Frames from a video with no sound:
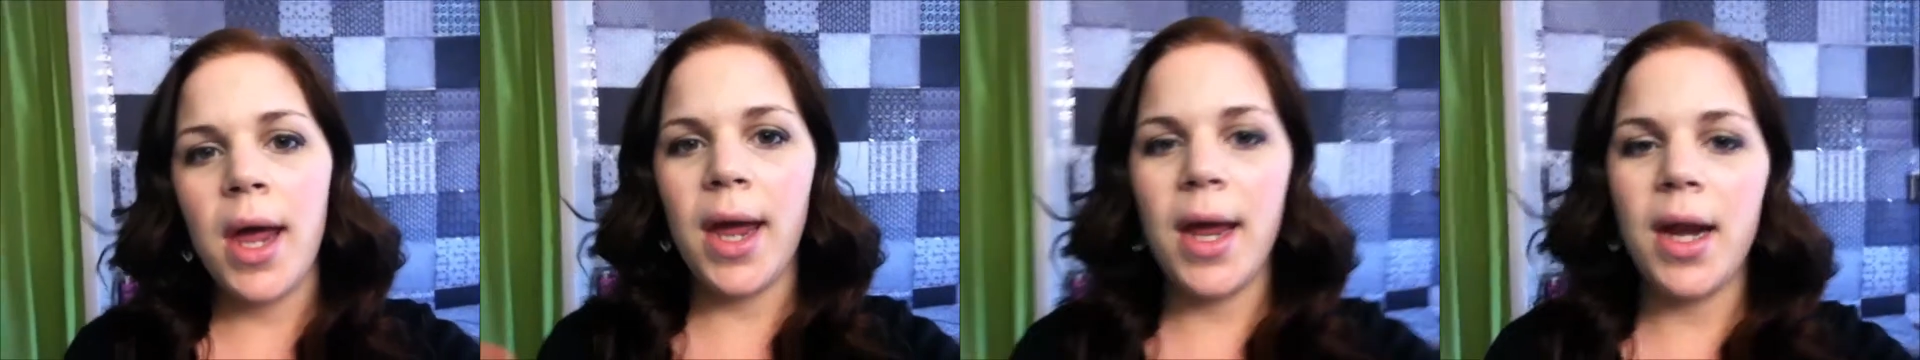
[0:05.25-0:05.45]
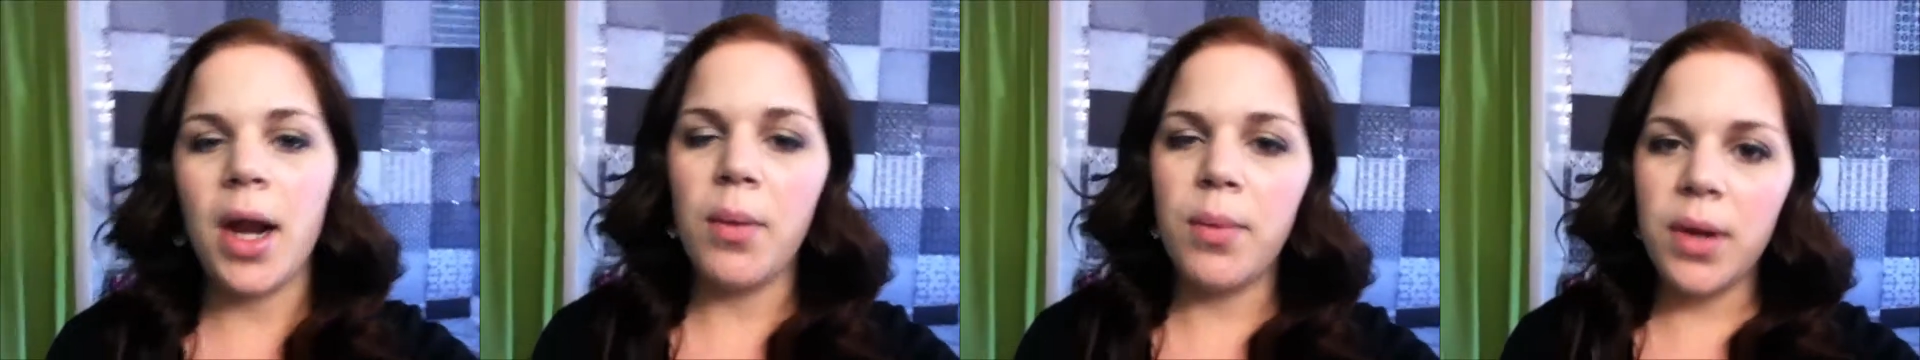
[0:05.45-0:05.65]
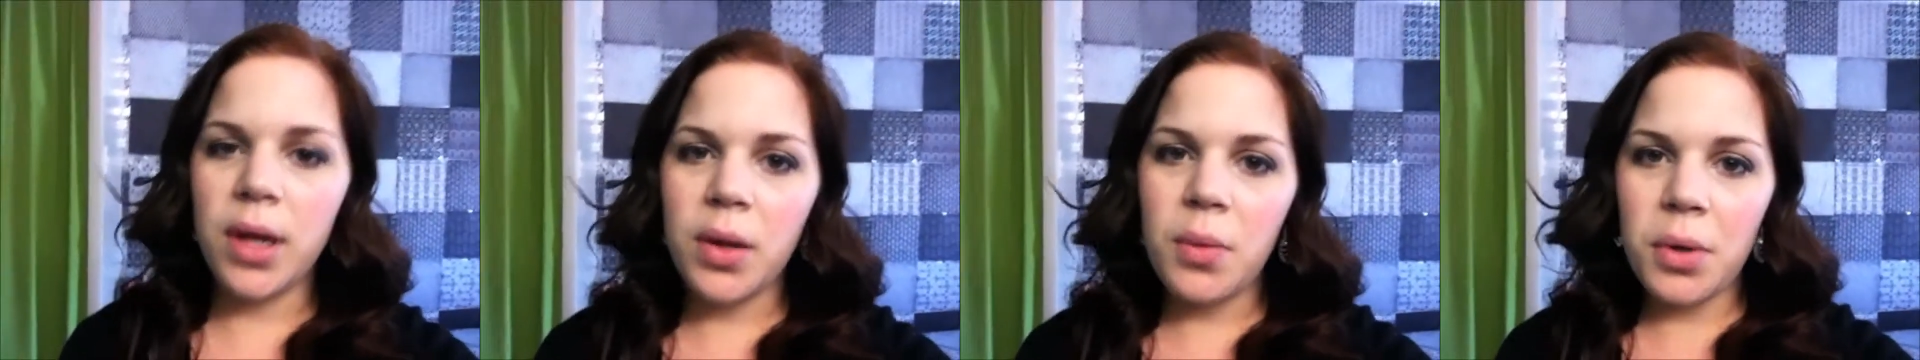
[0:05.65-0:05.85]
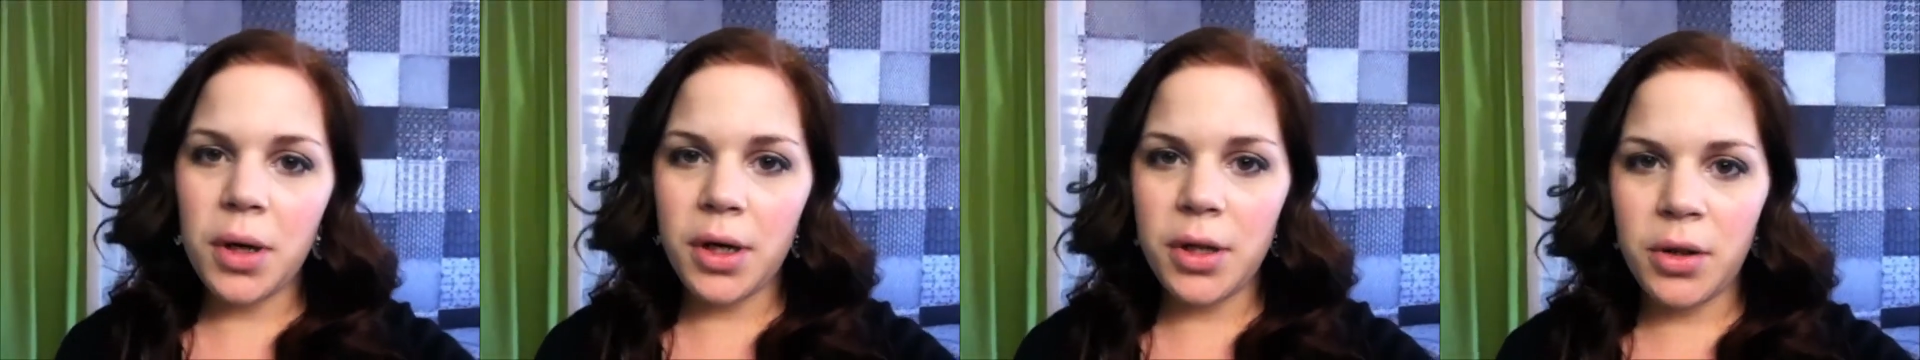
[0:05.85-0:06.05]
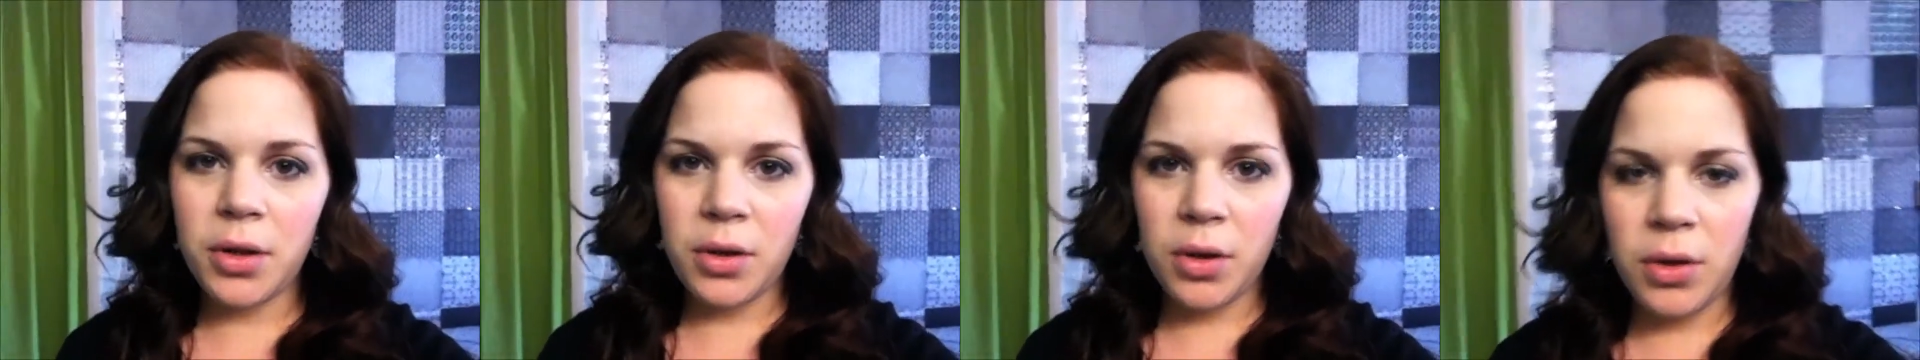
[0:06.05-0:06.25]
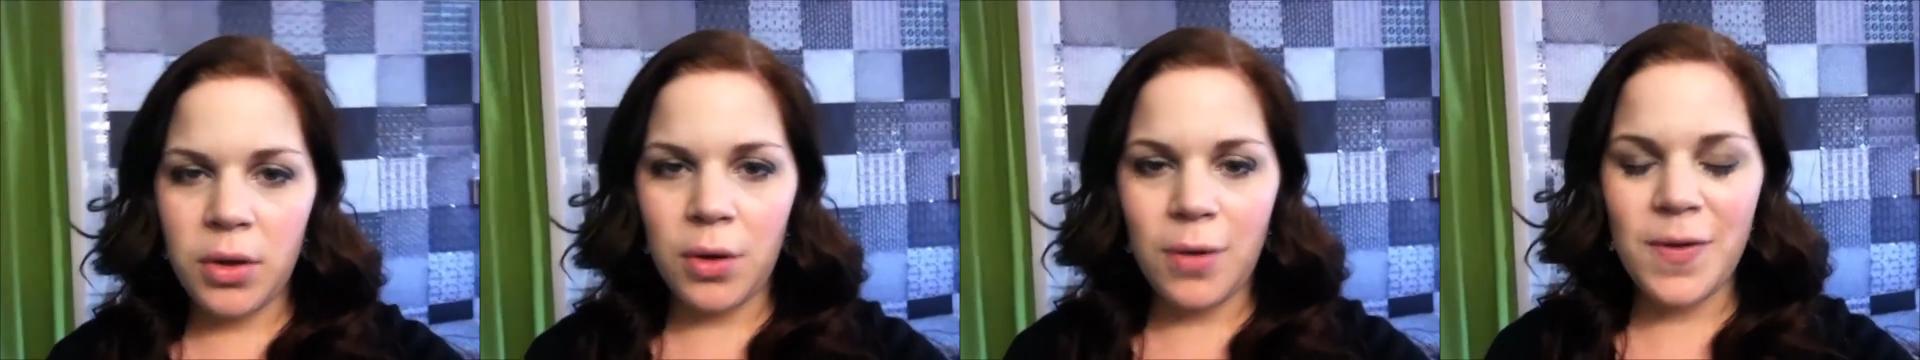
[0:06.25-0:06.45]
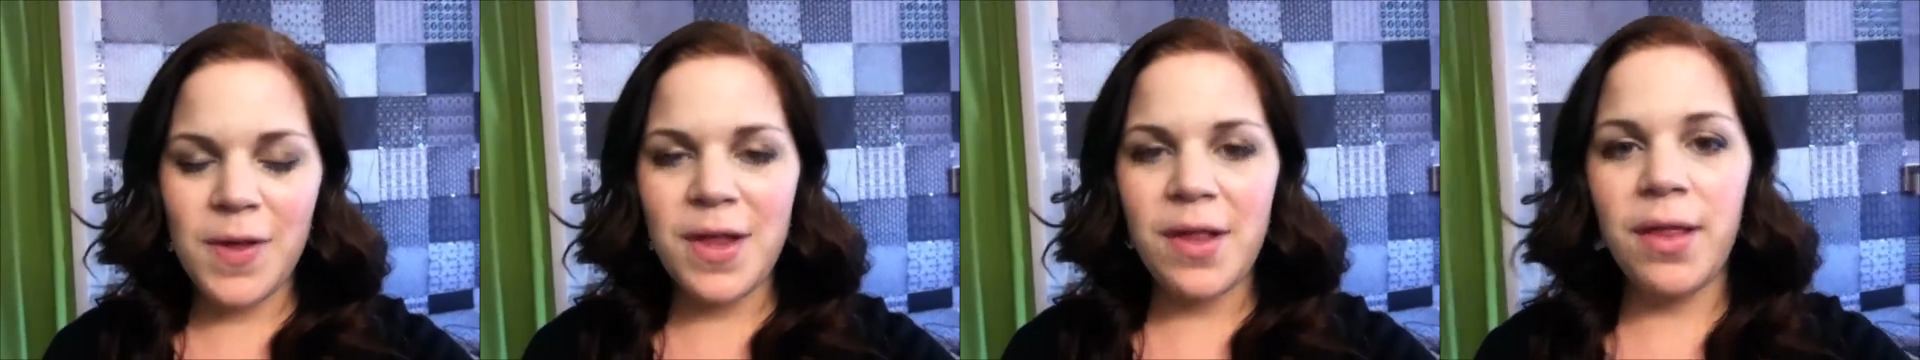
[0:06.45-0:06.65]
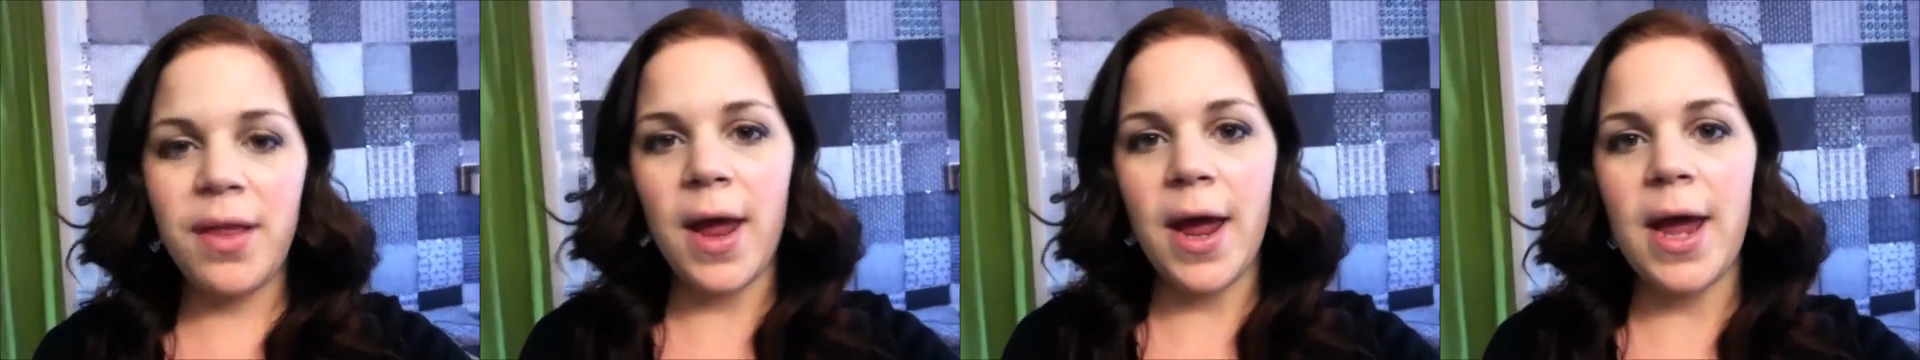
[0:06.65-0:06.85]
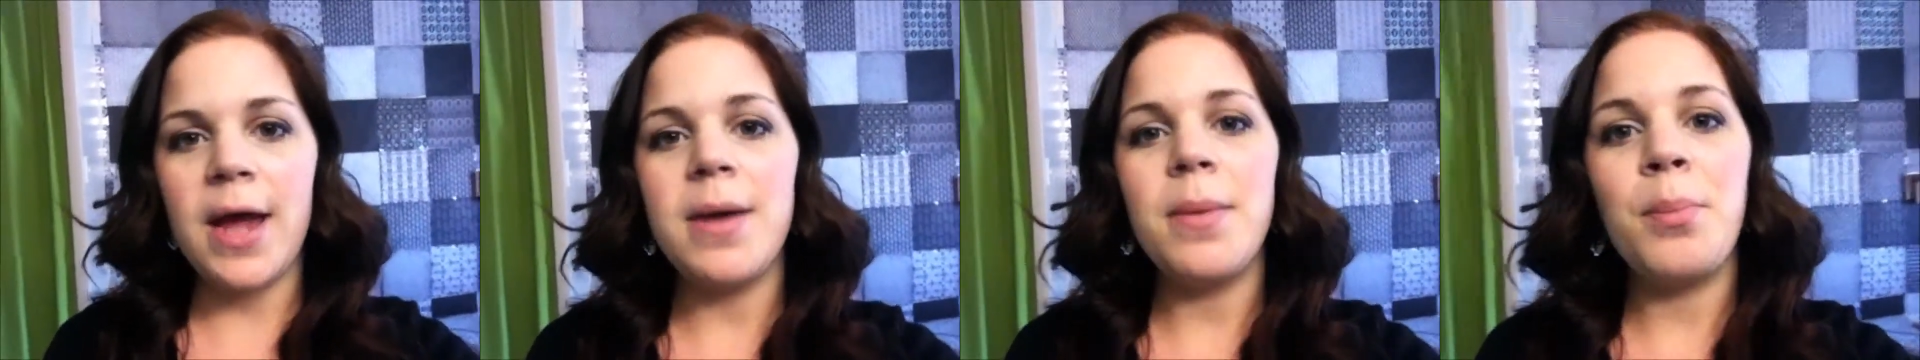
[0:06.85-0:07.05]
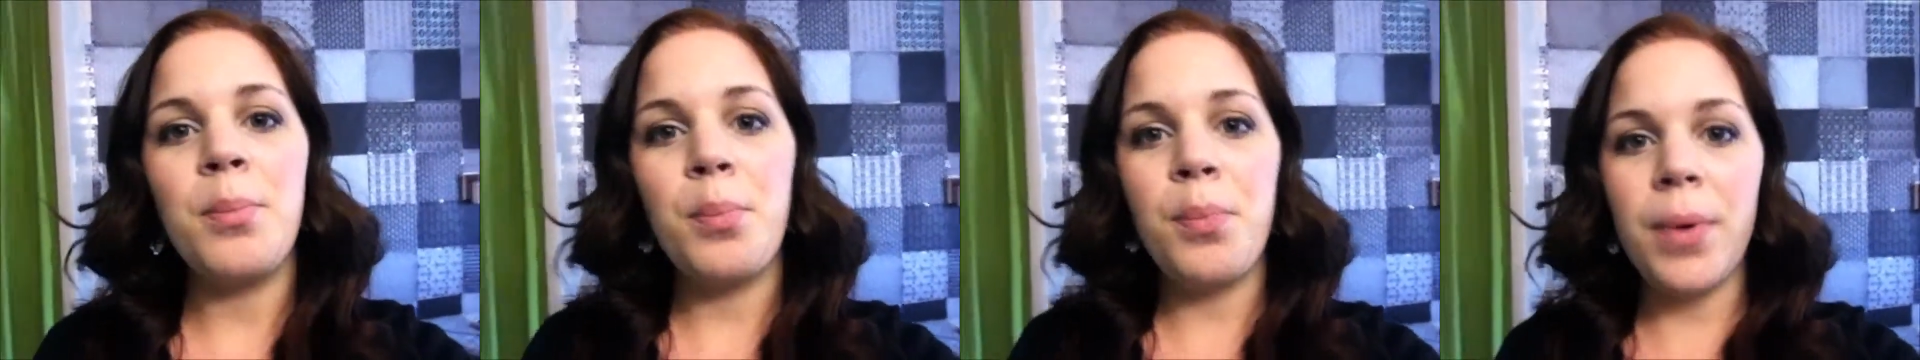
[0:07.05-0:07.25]
and I really wanted to do this
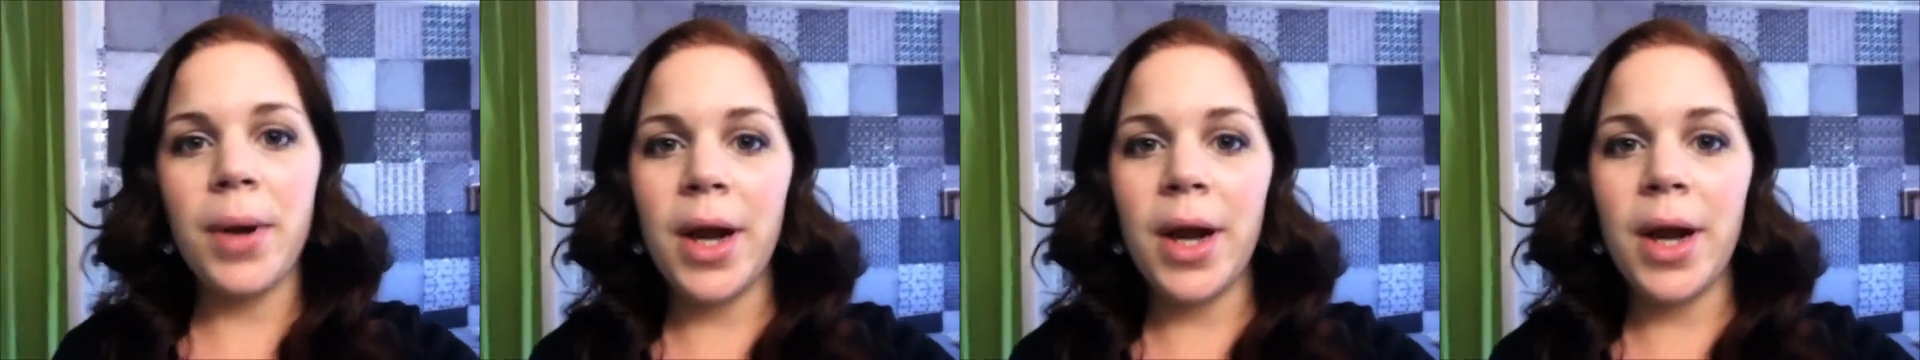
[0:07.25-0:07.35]
tag